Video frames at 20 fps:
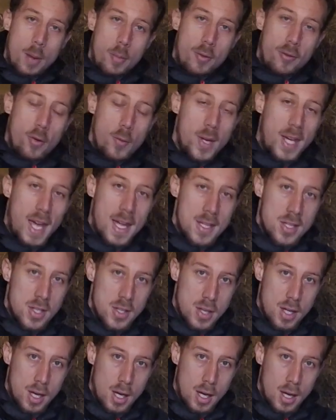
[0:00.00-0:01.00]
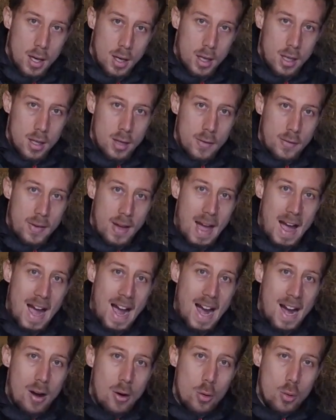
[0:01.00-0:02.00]
Before we get into the kind of
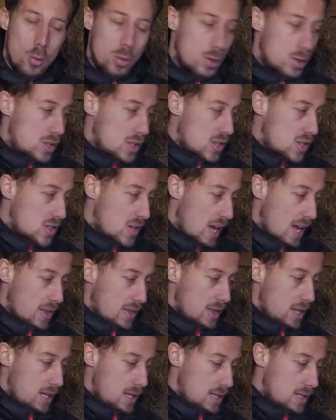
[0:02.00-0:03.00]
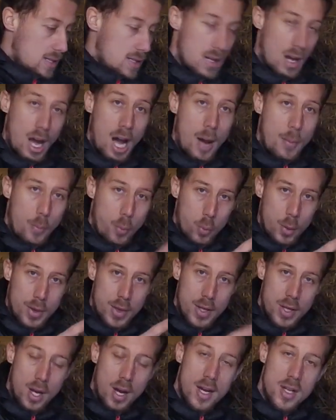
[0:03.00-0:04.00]
how to set these up with
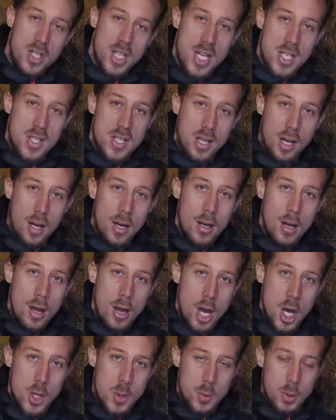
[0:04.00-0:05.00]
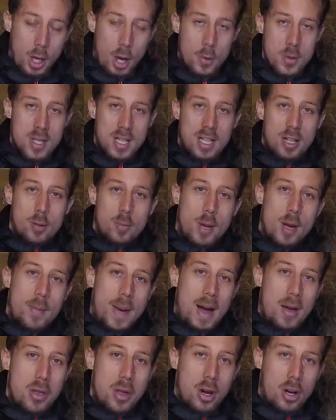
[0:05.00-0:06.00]
the digester, I just want to go into a little bit
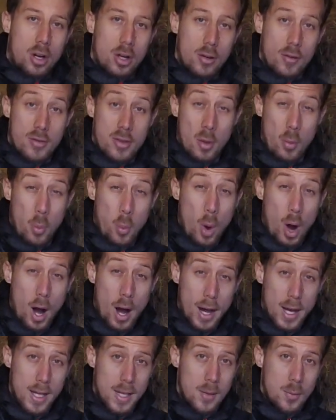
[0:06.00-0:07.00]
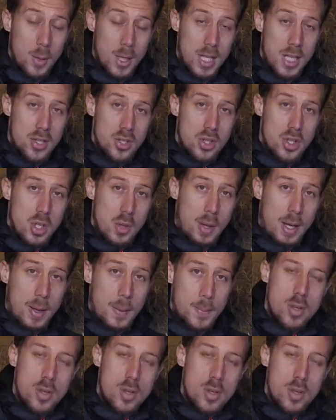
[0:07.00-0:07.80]
about the kind of the why we need to do it.